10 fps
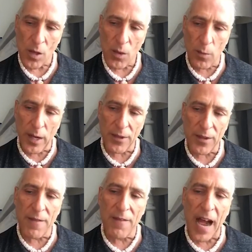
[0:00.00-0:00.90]
with
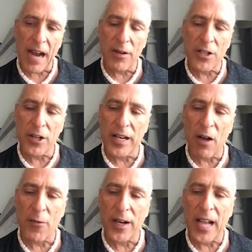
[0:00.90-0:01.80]
Vir-U-Sure.
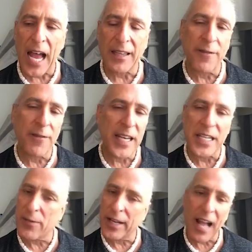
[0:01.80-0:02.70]
Now, if we got the
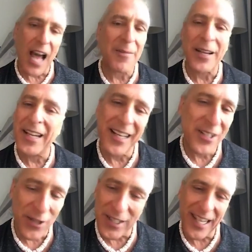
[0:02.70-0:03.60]
V's, we got to be getting
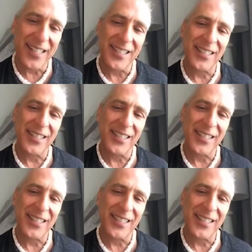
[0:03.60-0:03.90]
toward the end.